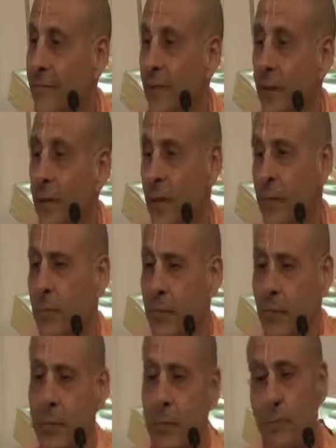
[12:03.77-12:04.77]
You might
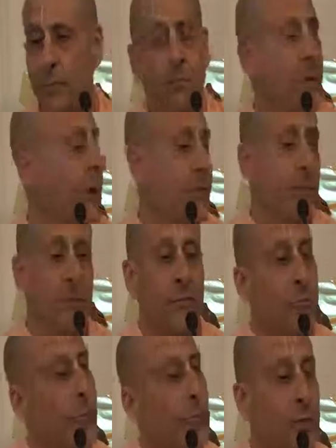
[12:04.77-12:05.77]
be in the cover of
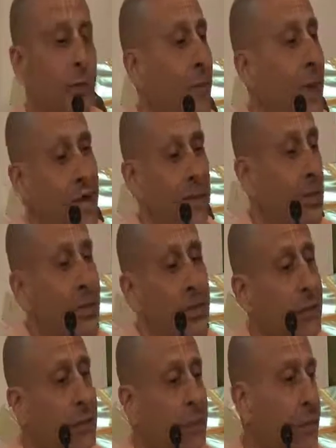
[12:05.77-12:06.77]
Fortune
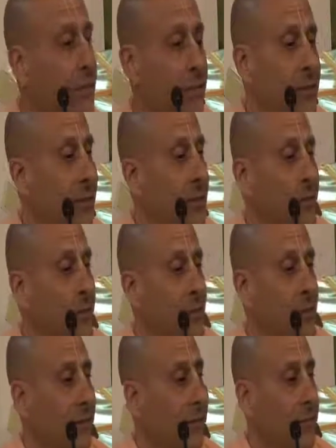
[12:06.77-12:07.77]
magazine,
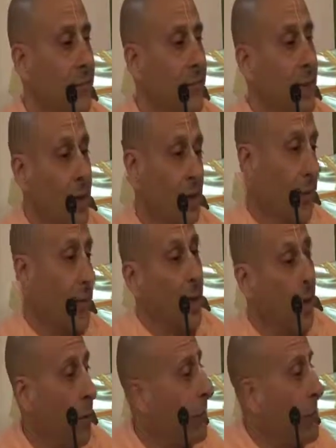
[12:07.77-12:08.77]
but are you a
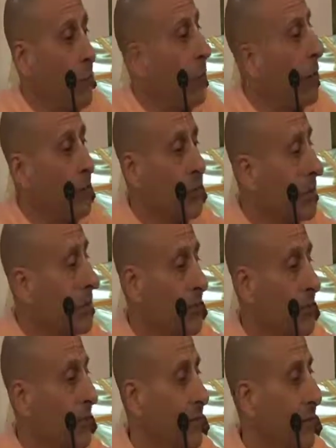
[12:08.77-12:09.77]
healthy person?
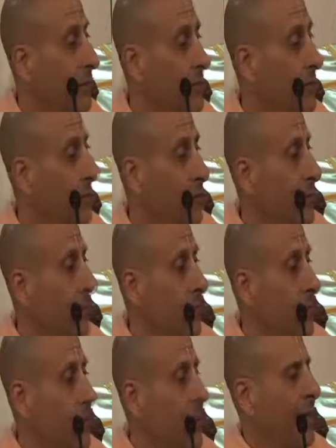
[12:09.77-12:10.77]

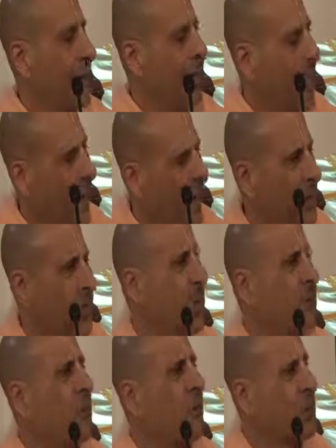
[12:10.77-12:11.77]

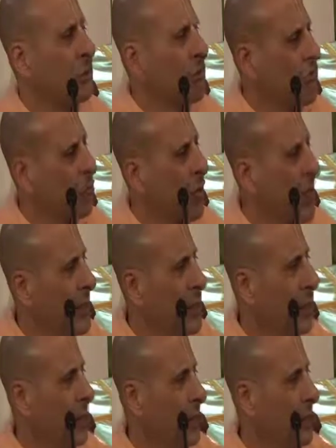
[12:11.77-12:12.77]
Anxiety,
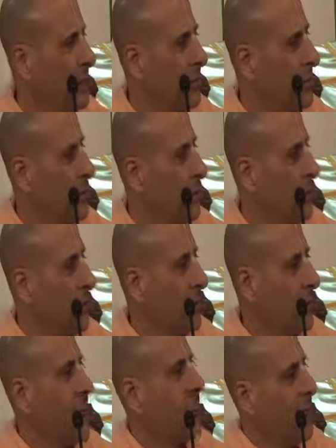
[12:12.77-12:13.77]
frustration,
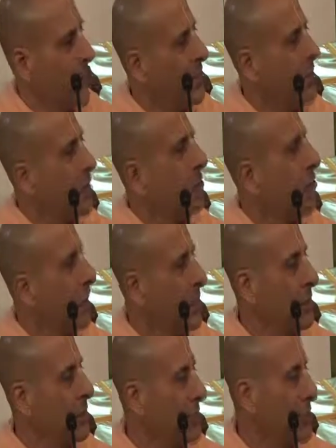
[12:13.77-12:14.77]
identity
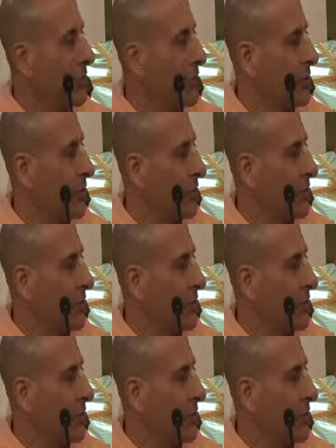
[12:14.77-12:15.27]
crisis.